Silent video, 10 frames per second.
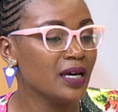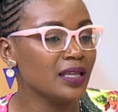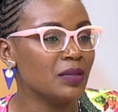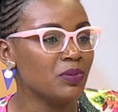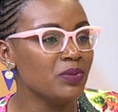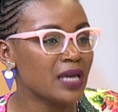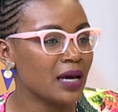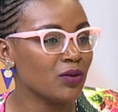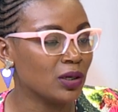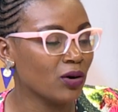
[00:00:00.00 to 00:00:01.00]
the
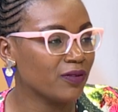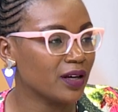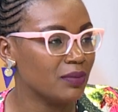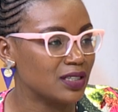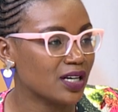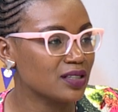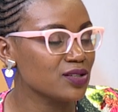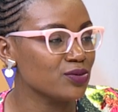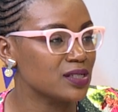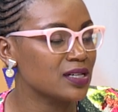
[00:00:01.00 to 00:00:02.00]
BBI will offer him a chance
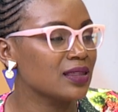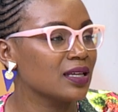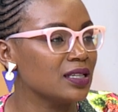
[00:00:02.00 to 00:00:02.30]
to strengthen